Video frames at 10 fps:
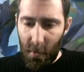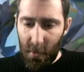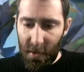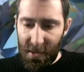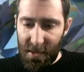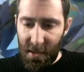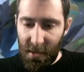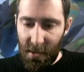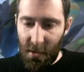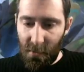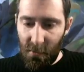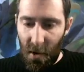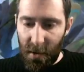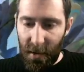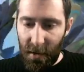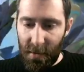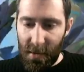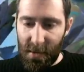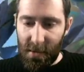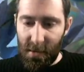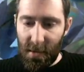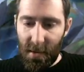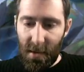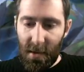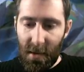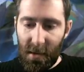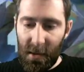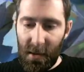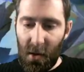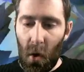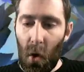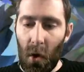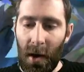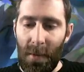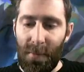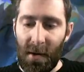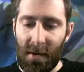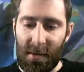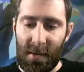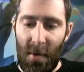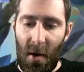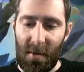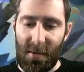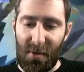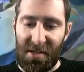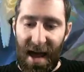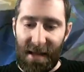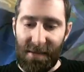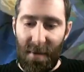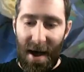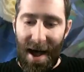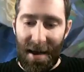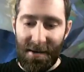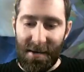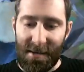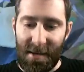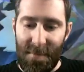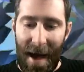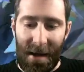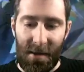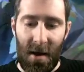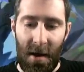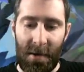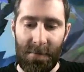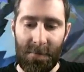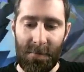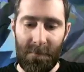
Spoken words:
We will continue rocking this little corner build at the moment to protect my hunters in the back line.